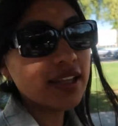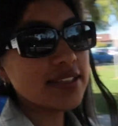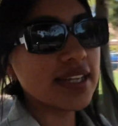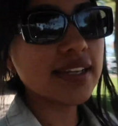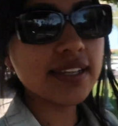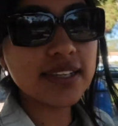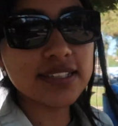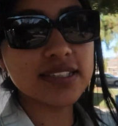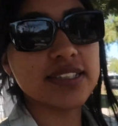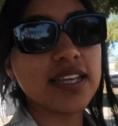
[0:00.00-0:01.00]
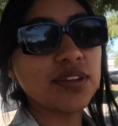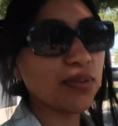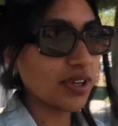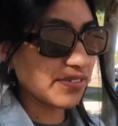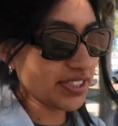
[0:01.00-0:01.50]
Technically it's day
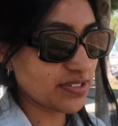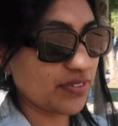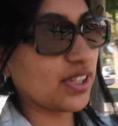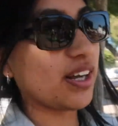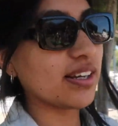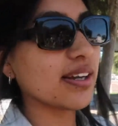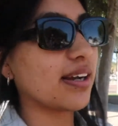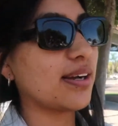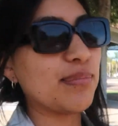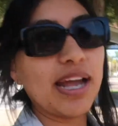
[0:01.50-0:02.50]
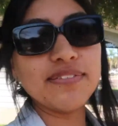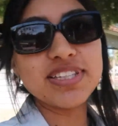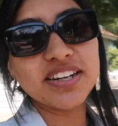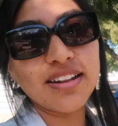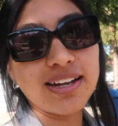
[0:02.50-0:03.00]
3 of this vlog. I haven't
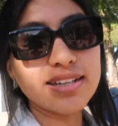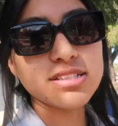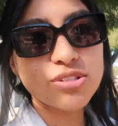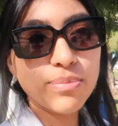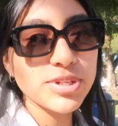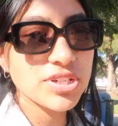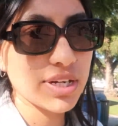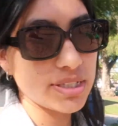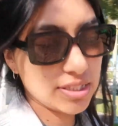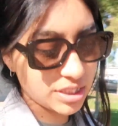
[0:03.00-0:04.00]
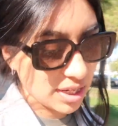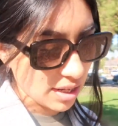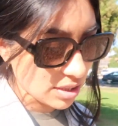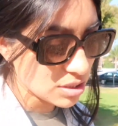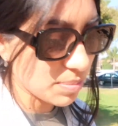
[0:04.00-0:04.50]
done a lot, so I brought you guys
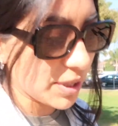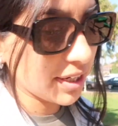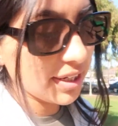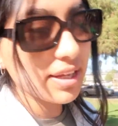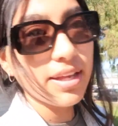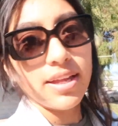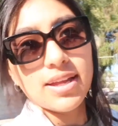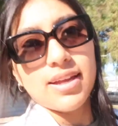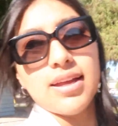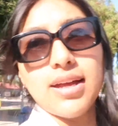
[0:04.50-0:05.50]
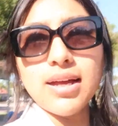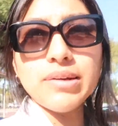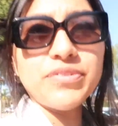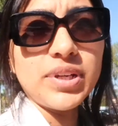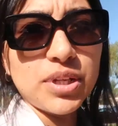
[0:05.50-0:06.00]
today to the park
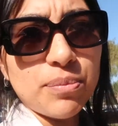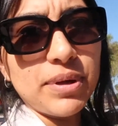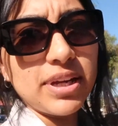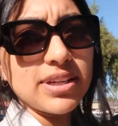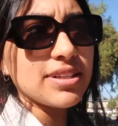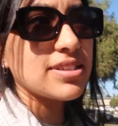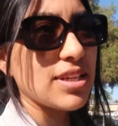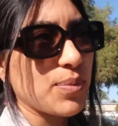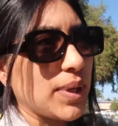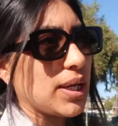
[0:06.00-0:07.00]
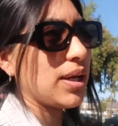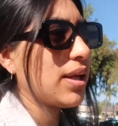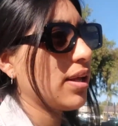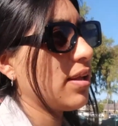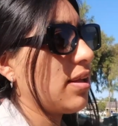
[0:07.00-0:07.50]
for a little bit and see what
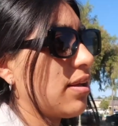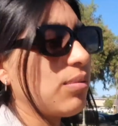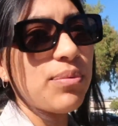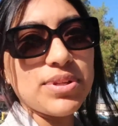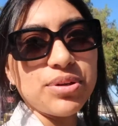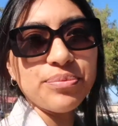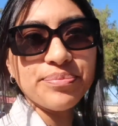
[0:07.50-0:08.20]
we do.